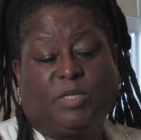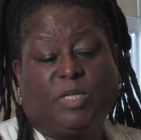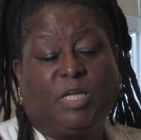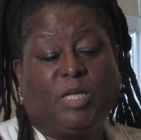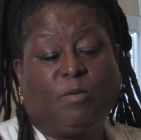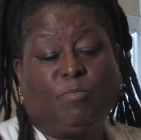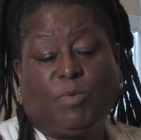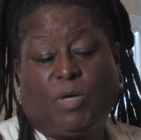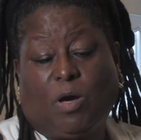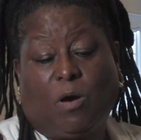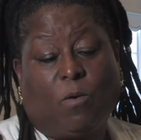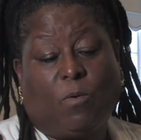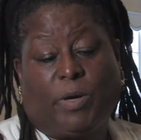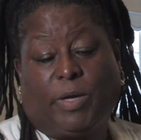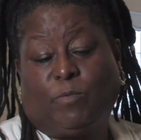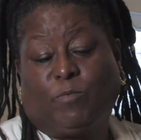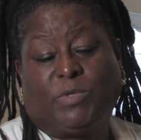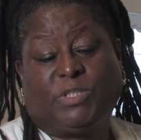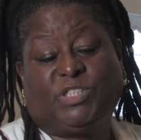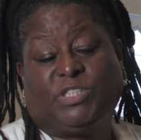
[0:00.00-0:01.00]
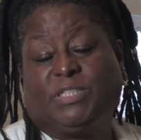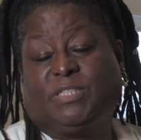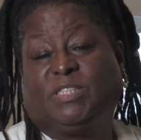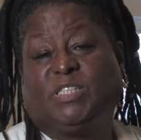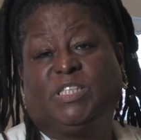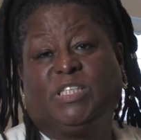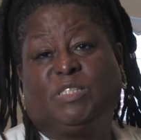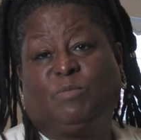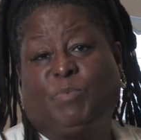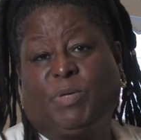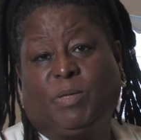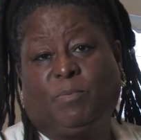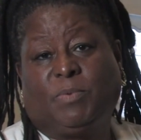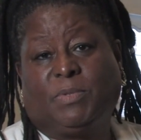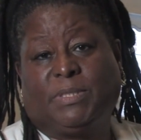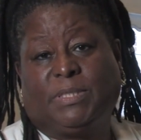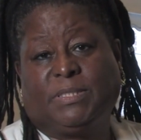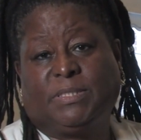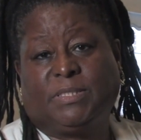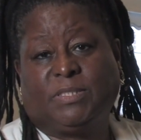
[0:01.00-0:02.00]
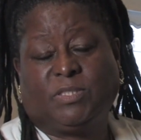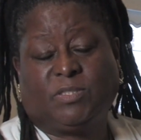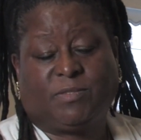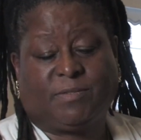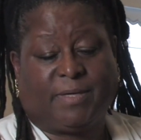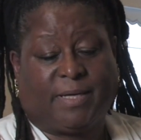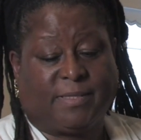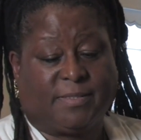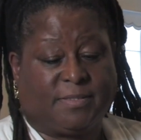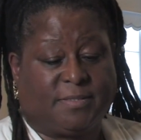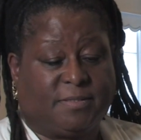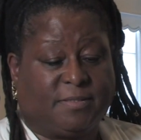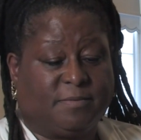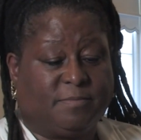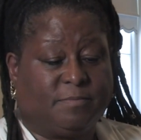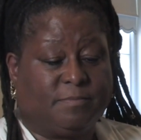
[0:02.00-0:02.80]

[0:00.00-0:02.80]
keep going when she sees people in distress,